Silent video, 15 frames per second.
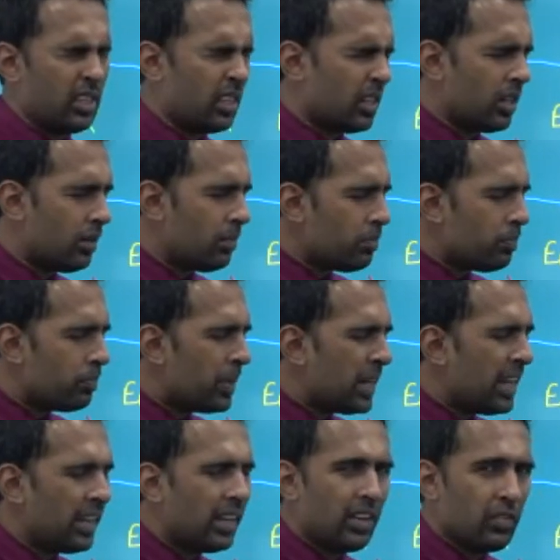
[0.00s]
The
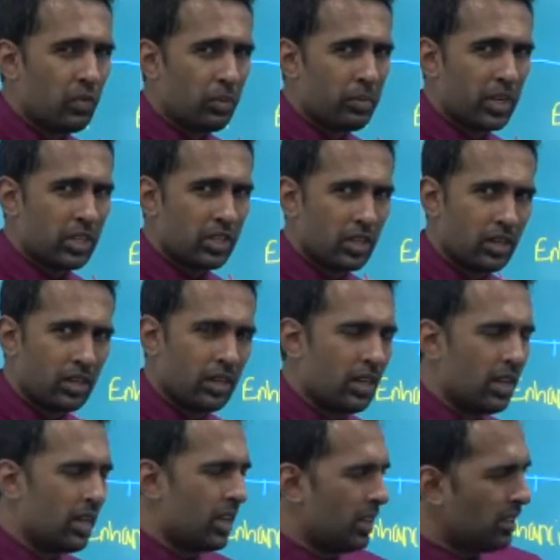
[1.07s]
complete information,
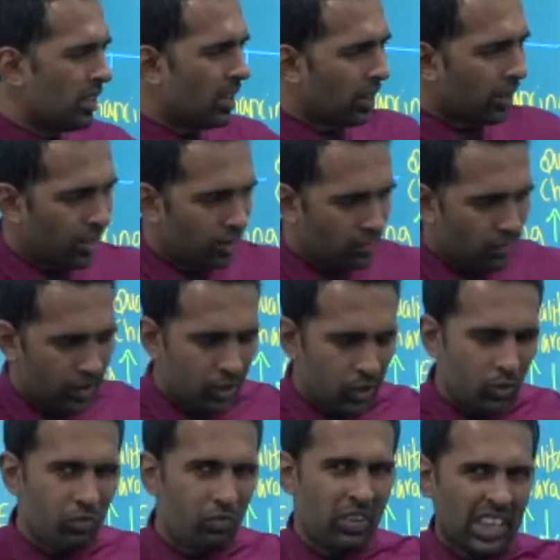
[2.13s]
the
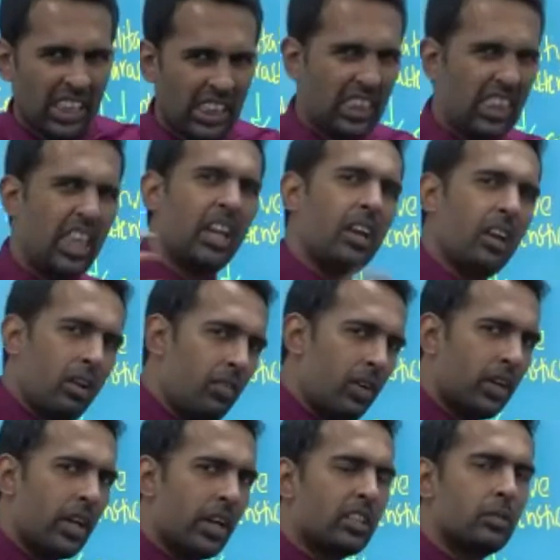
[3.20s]
revenue with the
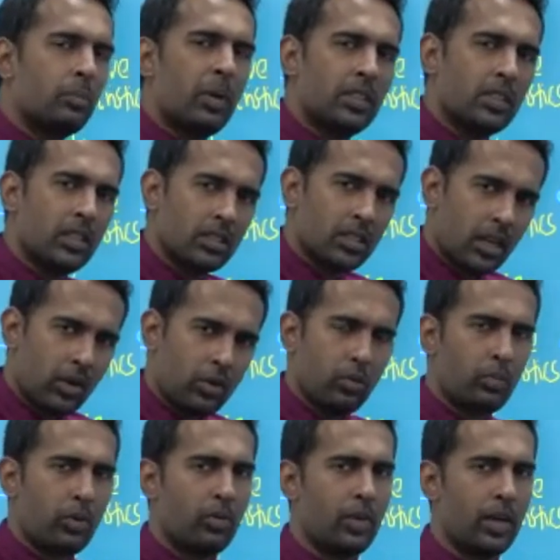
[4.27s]
relevant expenses I have to
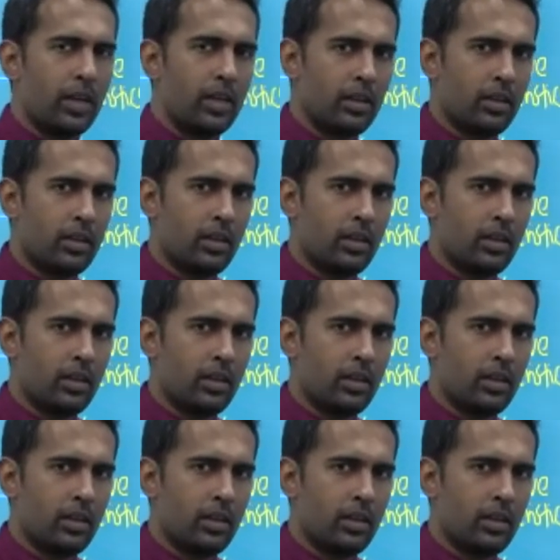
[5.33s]
provide.